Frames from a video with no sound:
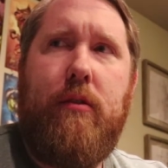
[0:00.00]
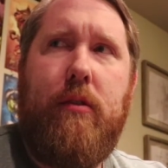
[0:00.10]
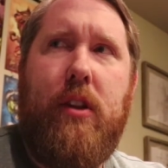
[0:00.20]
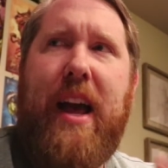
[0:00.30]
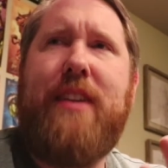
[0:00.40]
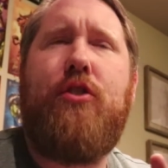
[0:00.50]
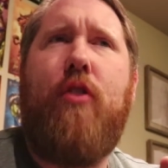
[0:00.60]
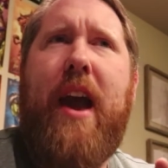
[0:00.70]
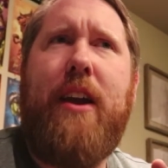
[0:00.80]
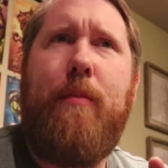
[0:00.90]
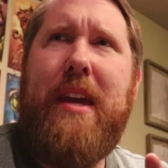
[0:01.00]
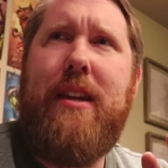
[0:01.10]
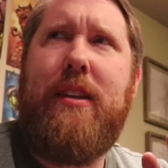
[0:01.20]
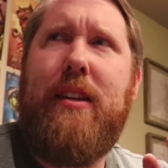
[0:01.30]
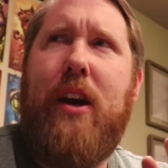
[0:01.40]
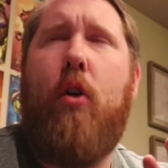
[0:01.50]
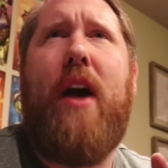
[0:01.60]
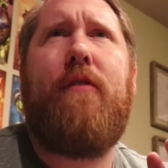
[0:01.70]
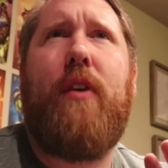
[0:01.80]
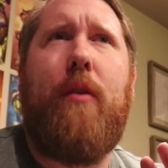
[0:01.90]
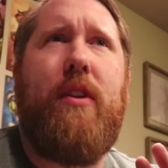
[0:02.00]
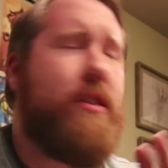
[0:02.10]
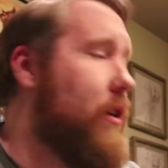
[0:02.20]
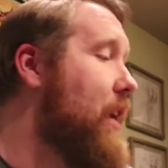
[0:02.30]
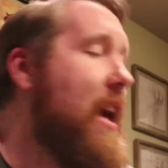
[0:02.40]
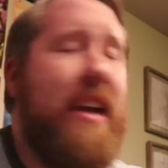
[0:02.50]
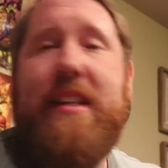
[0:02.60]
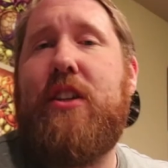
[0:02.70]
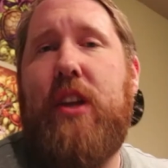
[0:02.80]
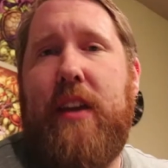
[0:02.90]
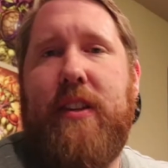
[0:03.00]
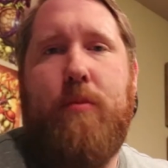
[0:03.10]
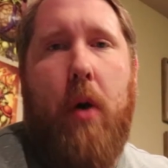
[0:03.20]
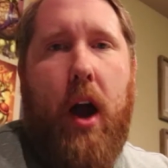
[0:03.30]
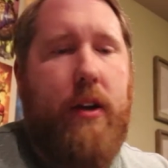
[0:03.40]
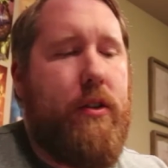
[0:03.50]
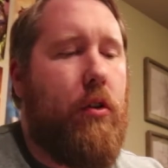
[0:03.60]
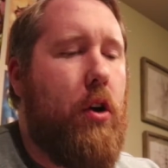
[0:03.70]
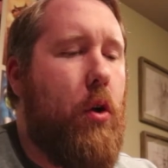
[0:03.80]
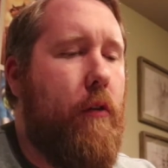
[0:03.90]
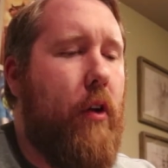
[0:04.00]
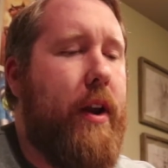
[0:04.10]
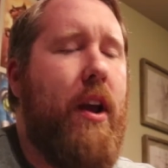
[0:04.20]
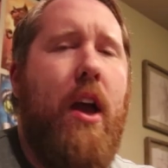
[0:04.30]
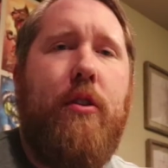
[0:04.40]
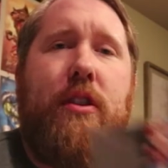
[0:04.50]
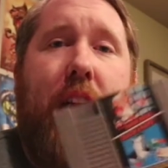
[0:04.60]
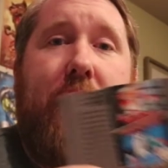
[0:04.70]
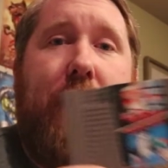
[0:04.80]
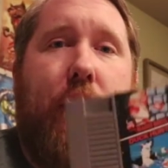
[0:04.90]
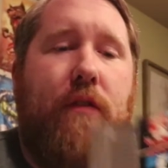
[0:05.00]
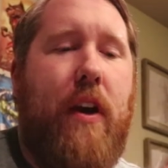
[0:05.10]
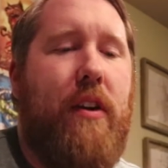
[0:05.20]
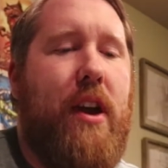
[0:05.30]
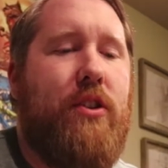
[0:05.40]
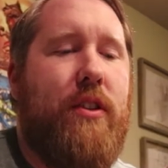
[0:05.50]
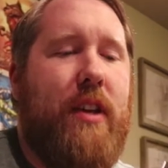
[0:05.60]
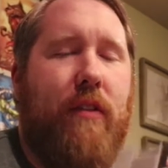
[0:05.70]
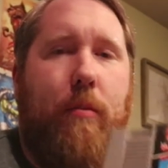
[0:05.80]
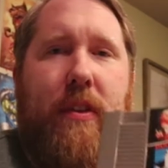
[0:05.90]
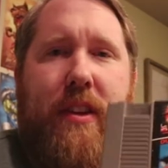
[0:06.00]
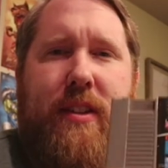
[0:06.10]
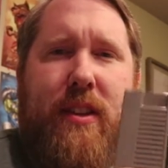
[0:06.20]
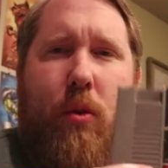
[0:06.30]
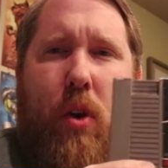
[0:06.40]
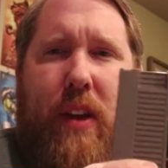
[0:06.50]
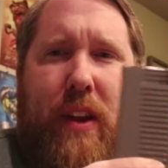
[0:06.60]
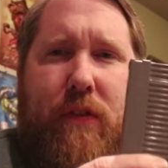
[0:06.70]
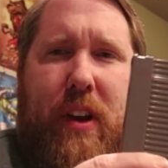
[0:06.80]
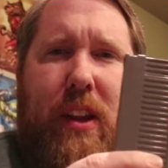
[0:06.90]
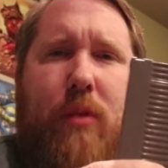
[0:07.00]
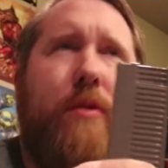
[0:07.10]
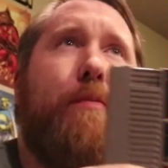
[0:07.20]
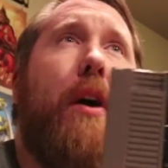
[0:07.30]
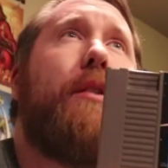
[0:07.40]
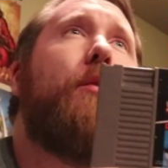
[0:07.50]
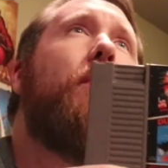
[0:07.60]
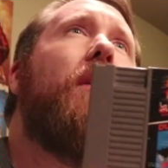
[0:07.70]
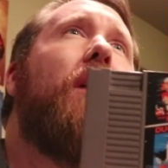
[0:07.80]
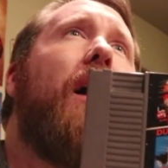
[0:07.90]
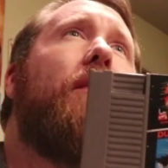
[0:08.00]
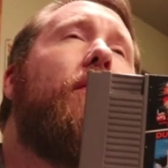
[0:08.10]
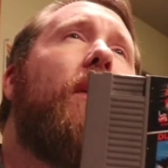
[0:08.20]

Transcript: Class Track Meet. Oh, I forget what it's called. It's actually in this box, so go over it. There's a lot of different variations of it, but this is the one I felt like was bundled with a lot of